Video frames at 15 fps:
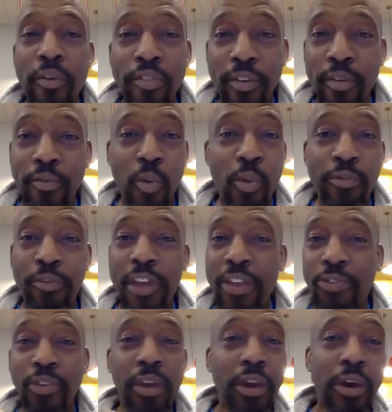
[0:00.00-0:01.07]
if we're
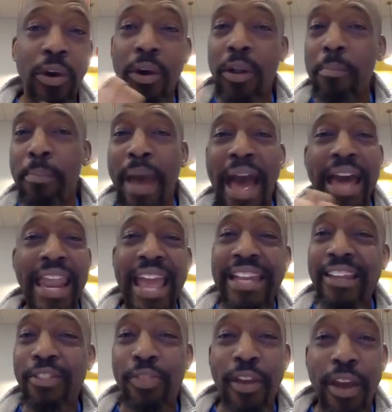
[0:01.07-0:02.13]
facing, good, bad,
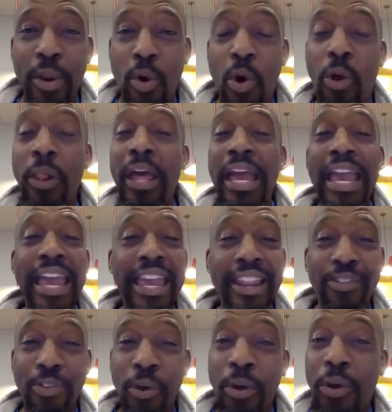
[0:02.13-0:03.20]
anything at all. It
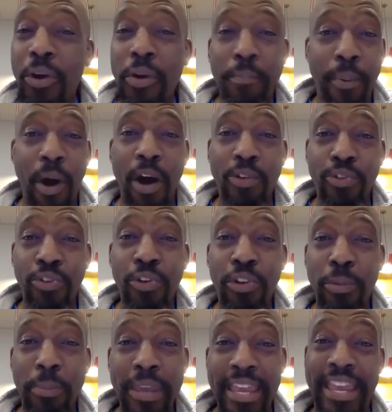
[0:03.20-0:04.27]
is a good posture to
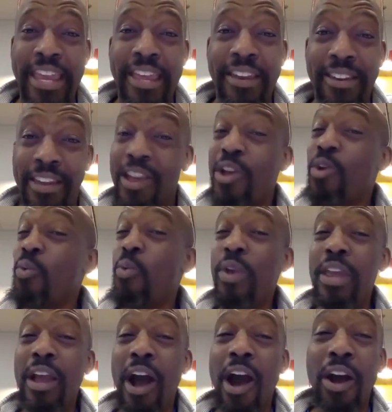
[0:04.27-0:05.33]
be in.
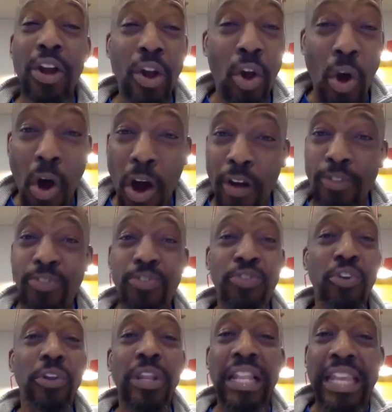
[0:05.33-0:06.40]
We are
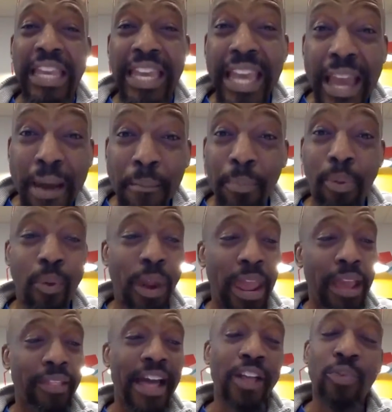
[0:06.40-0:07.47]
constantly
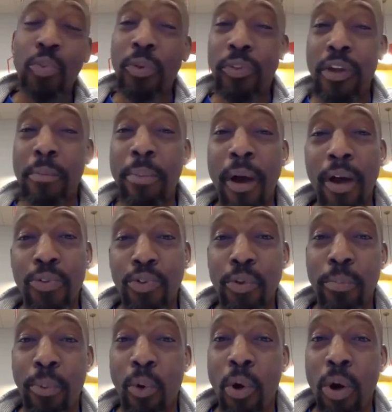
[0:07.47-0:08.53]
praying. That's what the Apostle
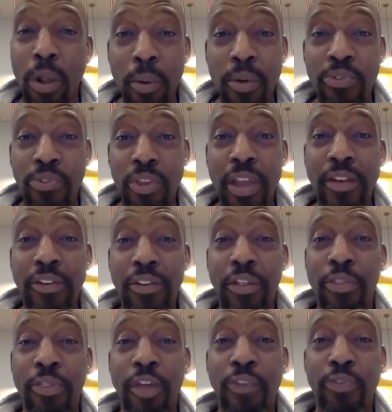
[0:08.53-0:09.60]
Paul was saying to the
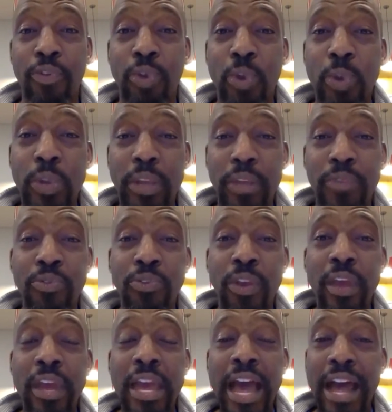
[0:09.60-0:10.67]
Thessalonians
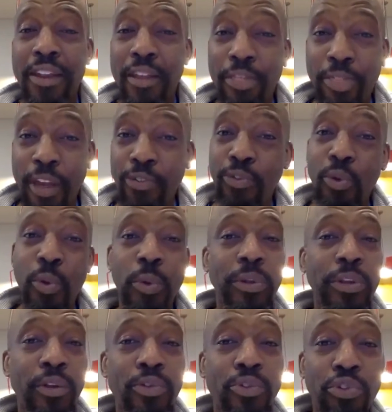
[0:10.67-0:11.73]
and the
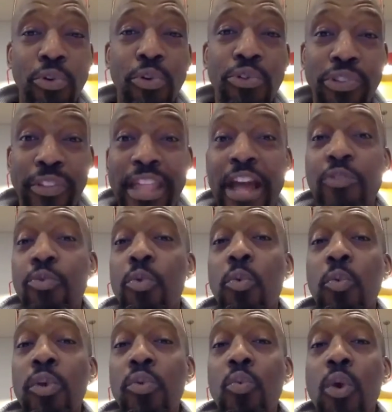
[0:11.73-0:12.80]
Thessalonian church, and that's what
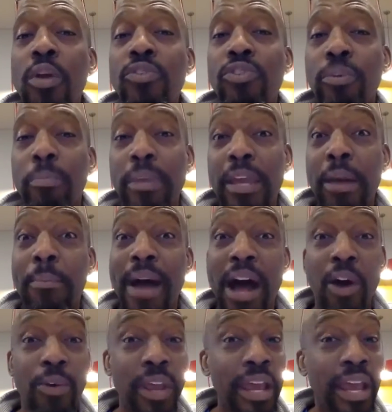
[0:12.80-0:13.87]
we want to be about.